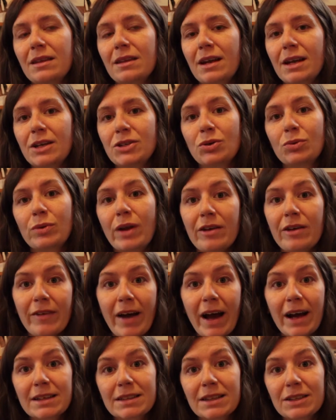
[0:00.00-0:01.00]
that I don't have
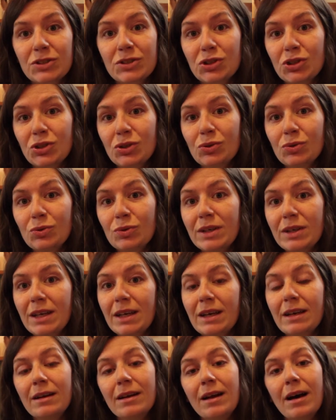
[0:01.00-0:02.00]
access to
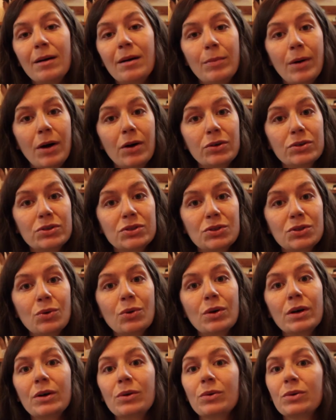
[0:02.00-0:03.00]
in a bulk
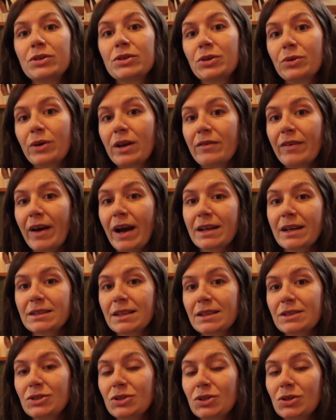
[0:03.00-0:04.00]
store or don't have
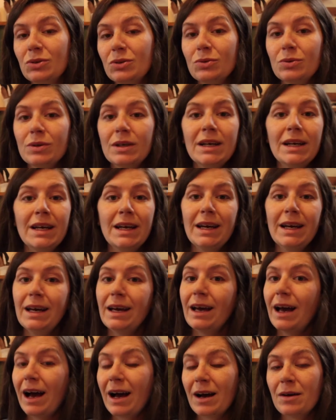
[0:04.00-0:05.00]
access to
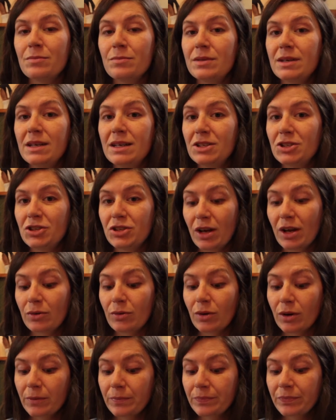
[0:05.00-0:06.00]
in
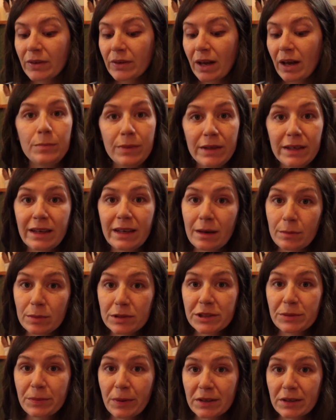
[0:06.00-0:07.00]
general. Being able
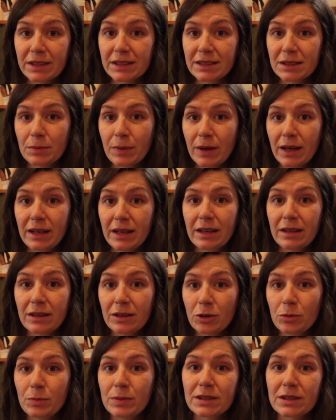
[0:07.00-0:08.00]
to participate in
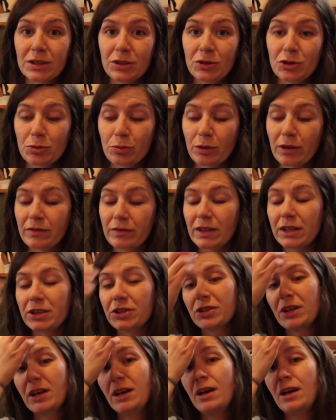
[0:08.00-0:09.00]
Loop is a huge
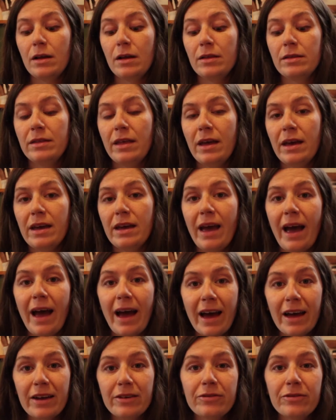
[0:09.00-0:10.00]
privilege. They
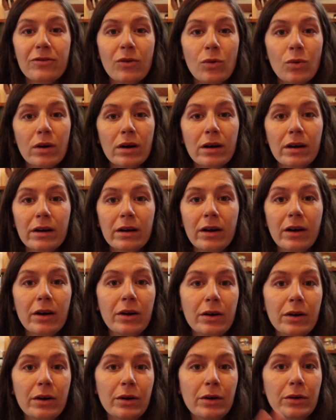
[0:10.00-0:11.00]
had, for
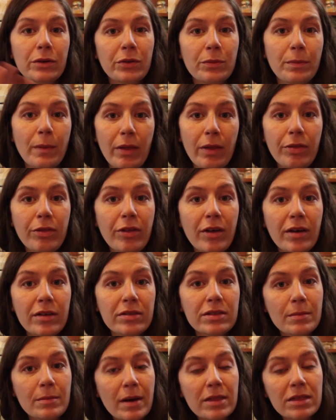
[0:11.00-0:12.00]
Earth Month,
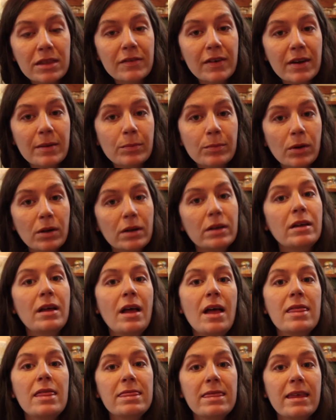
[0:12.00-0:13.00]
the month of April,
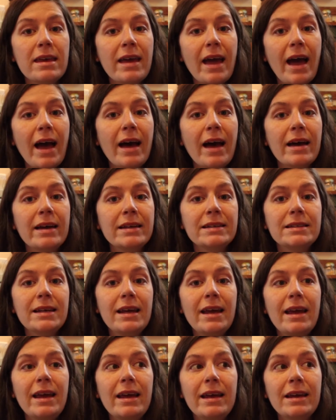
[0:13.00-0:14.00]
they had
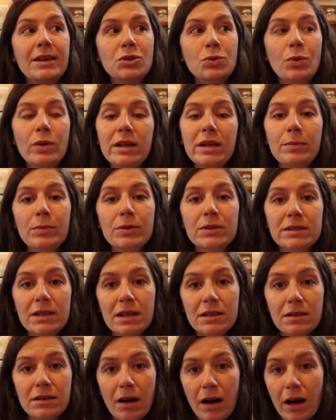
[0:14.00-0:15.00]
a
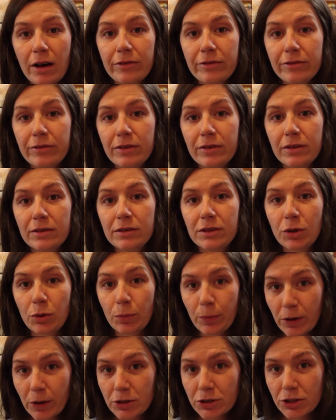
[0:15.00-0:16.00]
20% off your
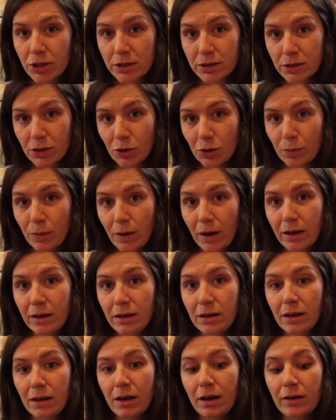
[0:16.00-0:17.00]
purchase
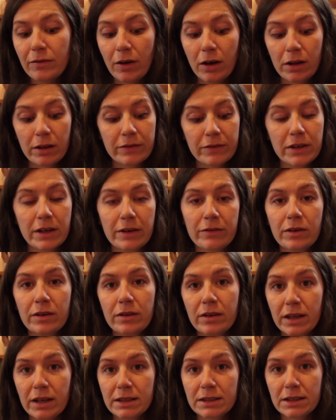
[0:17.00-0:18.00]
coupon of all of the different
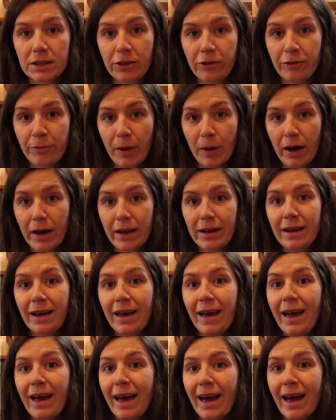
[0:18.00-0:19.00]
things that you've bought,
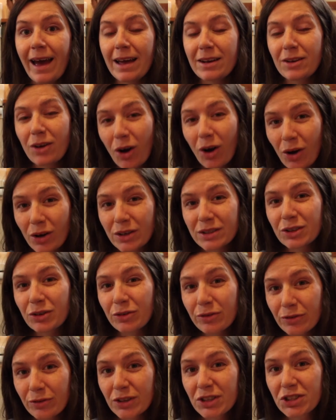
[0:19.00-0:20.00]
and also
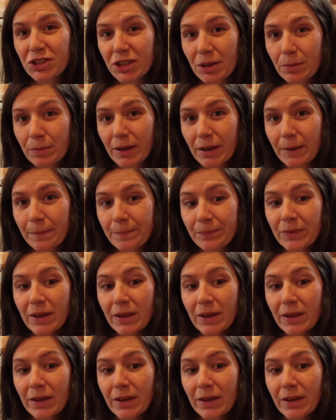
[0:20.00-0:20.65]
free shipping.